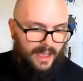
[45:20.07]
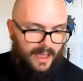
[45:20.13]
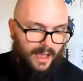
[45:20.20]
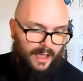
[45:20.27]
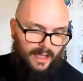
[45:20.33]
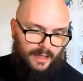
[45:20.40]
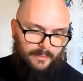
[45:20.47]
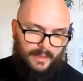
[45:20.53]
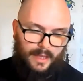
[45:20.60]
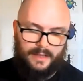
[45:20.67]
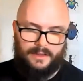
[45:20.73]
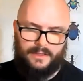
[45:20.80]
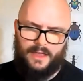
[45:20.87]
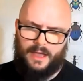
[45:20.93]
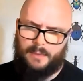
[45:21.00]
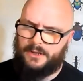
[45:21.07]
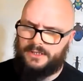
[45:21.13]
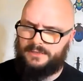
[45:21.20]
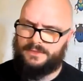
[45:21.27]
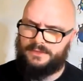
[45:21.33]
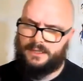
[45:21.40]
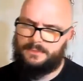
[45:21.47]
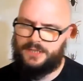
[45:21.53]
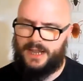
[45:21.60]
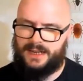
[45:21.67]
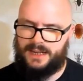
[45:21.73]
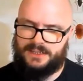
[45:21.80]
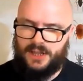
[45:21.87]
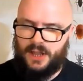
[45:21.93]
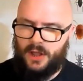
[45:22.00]
Um, another emotive
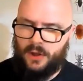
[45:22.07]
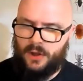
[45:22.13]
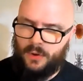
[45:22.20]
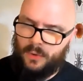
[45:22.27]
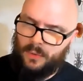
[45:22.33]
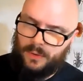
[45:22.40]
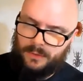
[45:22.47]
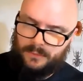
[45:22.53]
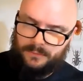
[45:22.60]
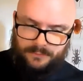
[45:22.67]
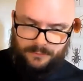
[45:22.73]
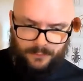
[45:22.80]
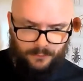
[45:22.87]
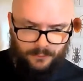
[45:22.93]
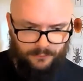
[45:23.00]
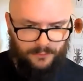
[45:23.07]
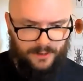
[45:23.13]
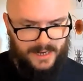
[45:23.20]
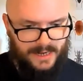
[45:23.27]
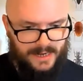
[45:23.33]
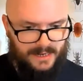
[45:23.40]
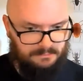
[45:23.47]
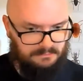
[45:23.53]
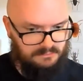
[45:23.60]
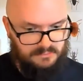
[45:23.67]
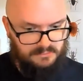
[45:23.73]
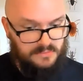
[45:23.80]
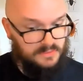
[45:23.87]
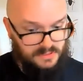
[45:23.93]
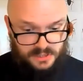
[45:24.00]
subject, so feel free
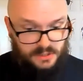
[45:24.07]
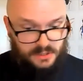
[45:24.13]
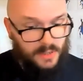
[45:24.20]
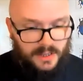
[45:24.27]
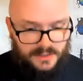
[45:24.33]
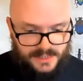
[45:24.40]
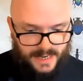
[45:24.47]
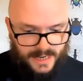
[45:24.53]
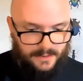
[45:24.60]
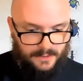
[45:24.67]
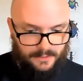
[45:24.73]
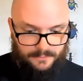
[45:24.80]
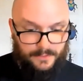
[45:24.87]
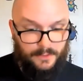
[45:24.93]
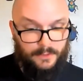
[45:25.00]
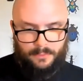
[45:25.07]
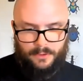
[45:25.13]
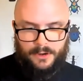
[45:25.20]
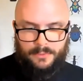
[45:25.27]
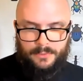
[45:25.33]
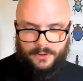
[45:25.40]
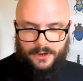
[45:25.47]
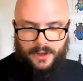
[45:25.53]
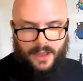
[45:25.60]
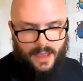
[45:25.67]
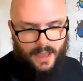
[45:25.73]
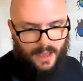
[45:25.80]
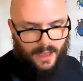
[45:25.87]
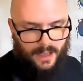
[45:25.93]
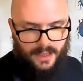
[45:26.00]
to answer how you feel appropriate.
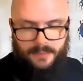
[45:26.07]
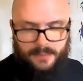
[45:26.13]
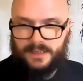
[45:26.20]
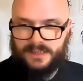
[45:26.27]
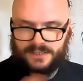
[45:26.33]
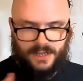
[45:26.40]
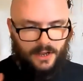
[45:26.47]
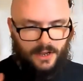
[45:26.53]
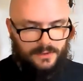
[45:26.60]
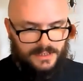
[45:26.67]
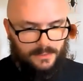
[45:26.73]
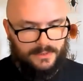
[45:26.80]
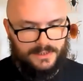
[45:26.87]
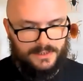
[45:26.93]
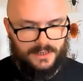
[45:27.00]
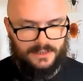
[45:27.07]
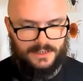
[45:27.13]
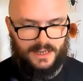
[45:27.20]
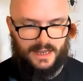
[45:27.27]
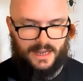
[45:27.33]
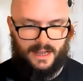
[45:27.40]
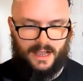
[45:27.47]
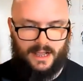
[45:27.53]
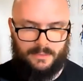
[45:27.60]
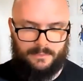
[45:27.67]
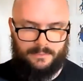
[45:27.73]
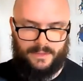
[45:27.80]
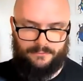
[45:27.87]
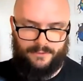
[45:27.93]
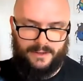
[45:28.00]
Um, so someone's asking,
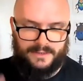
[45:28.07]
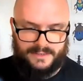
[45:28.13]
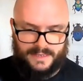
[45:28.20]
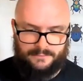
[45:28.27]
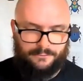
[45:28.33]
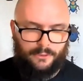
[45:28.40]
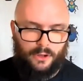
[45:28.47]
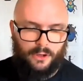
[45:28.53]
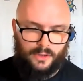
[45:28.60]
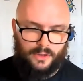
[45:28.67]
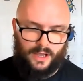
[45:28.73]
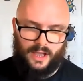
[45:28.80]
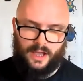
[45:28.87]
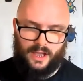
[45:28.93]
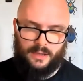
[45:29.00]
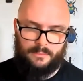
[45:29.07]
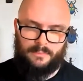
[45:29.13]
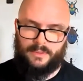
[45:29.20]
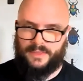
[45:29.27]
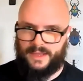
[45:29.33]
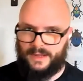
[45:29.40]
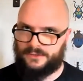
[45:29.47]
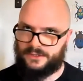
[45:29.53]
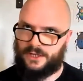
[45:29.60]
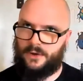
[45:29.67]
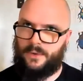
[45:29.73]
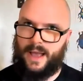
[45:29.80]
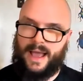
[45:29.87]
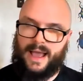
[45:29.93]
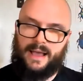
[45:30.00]
um, they found a dead frog, um, but they
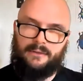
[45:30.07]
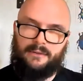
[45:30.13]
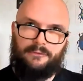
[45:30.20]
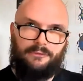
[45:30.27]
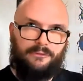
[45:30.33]
also have